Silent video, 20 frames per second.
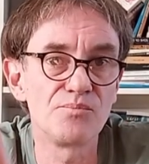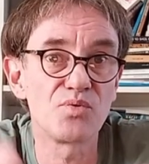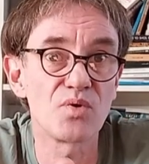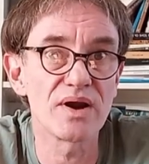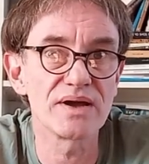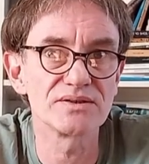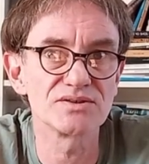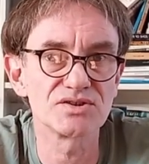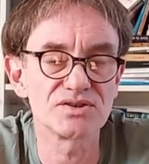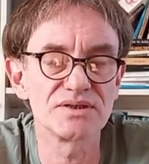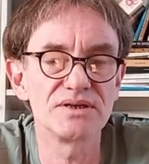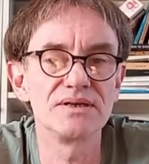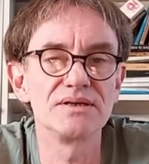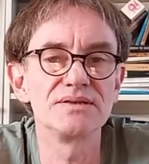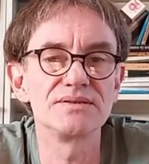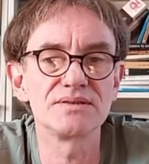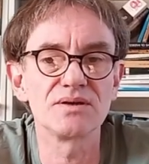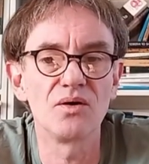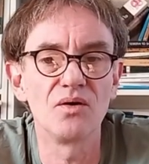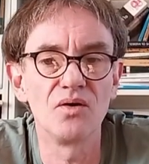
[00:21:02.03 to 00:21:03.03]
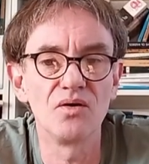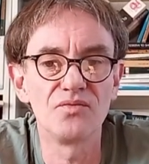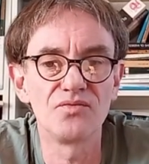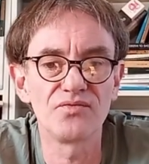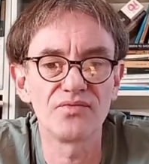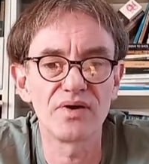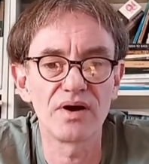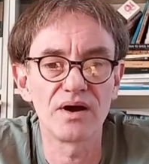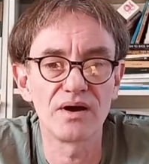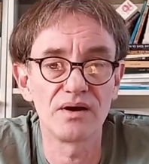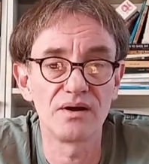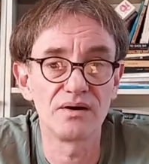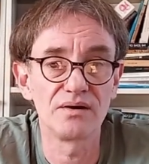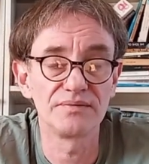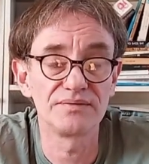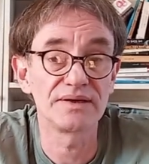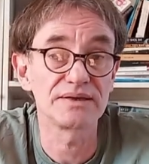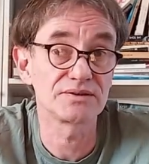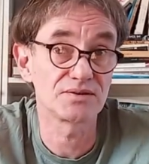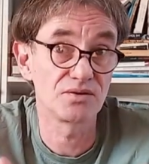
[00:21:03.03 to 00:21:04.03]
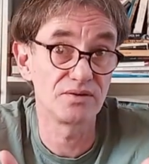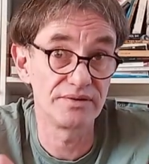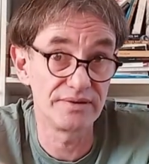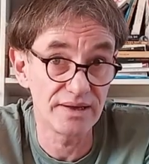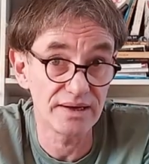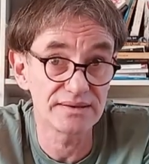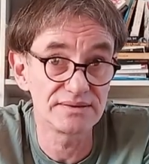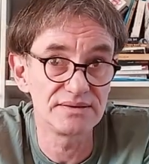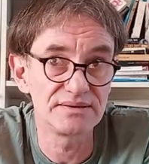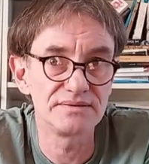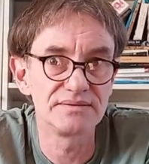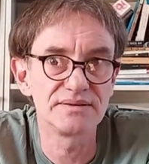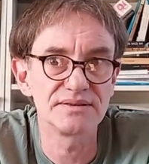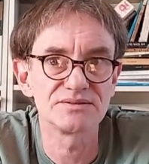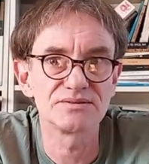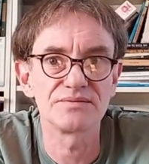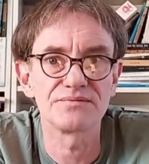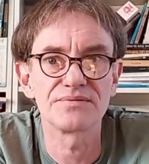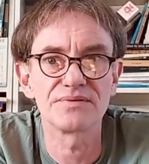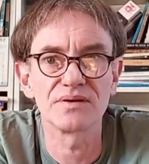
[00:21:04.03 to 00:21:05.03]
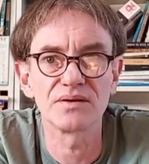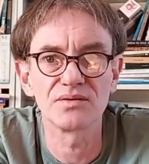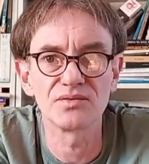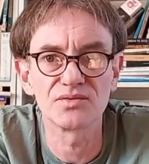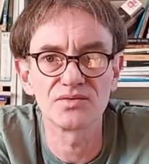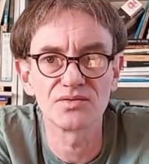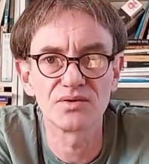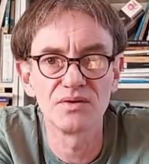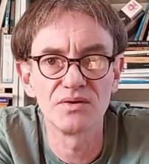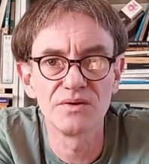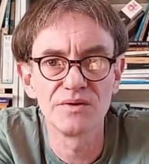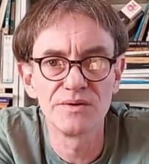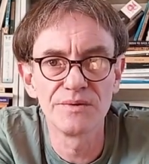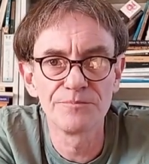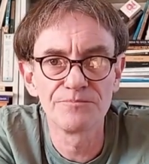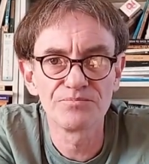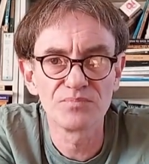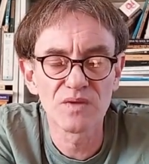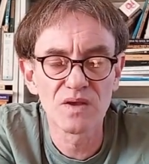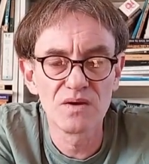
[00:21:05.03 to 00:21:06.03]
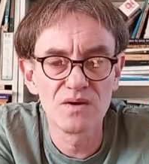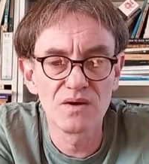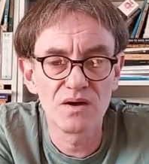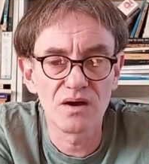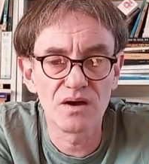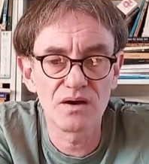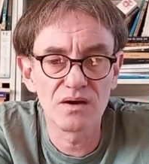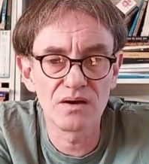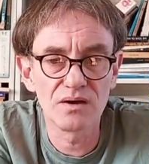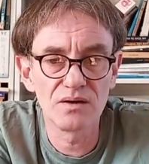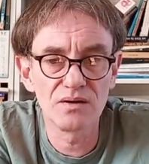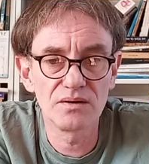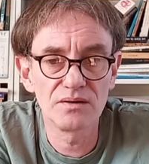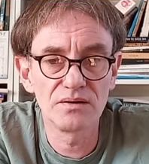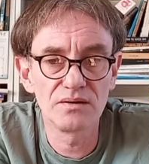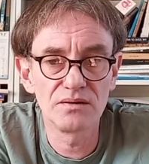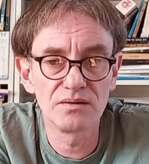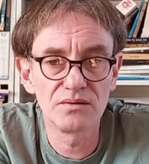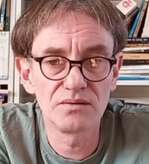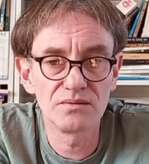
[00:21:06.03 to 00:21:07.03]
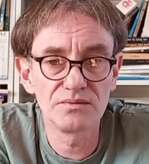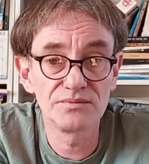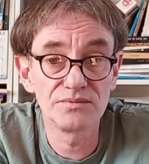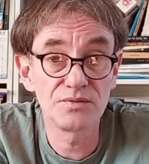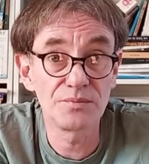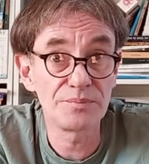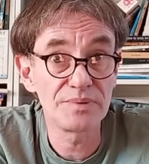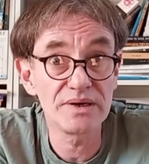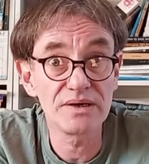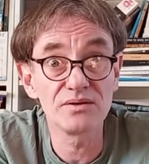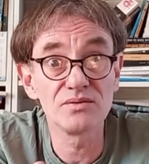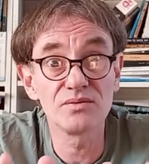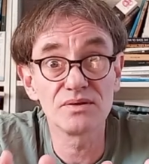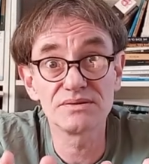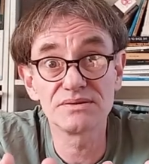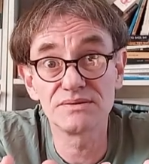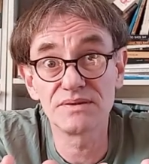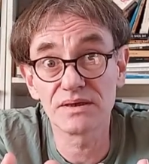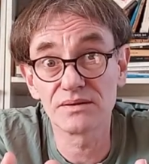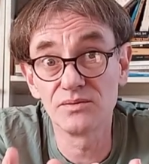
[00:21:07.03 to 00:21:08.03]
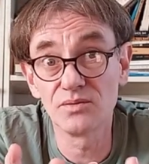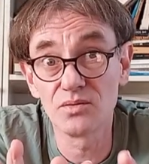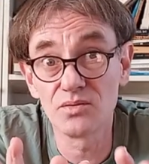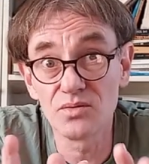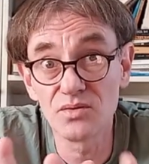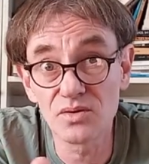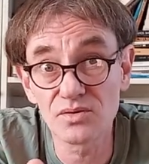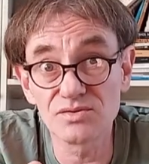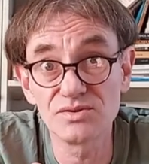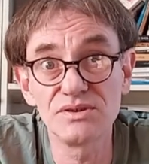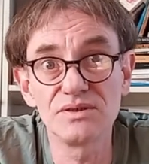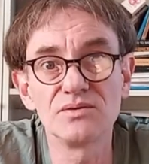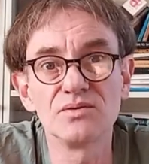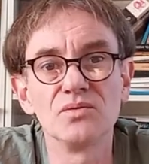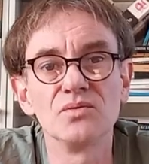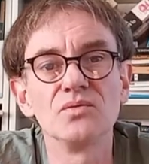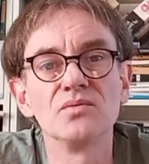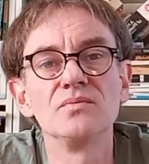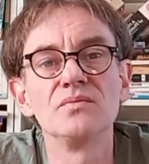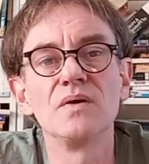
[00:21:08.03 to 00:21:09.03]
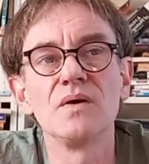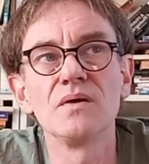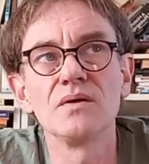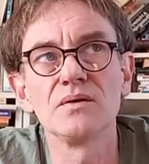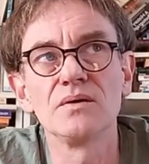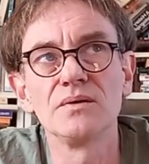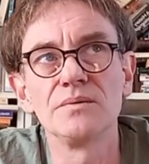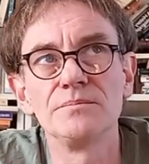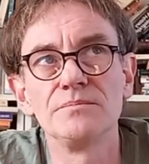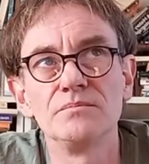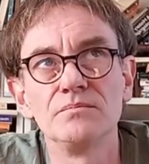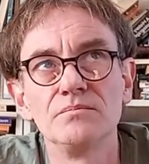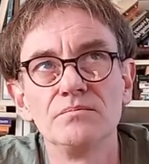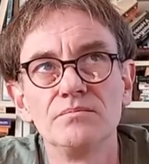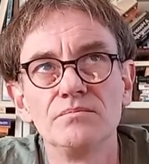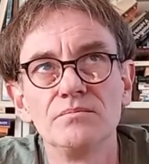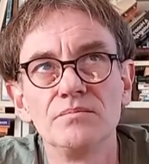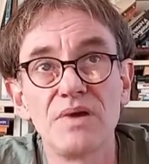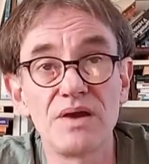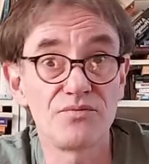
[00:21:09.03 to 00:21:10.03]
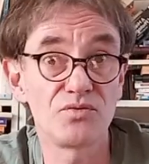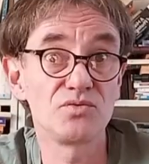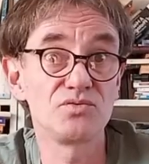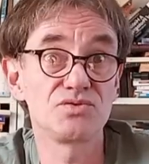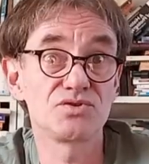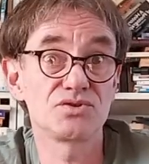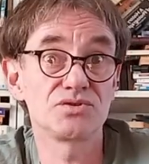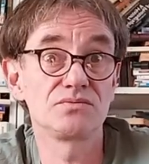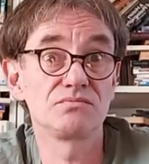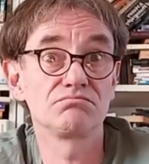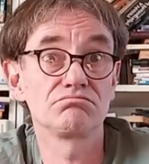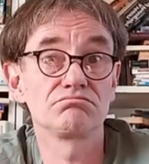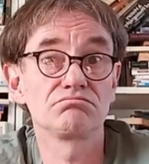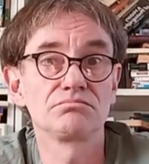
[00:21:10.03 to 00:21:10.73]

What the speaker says: branches of that connectedness of things. The piano has technological evolution.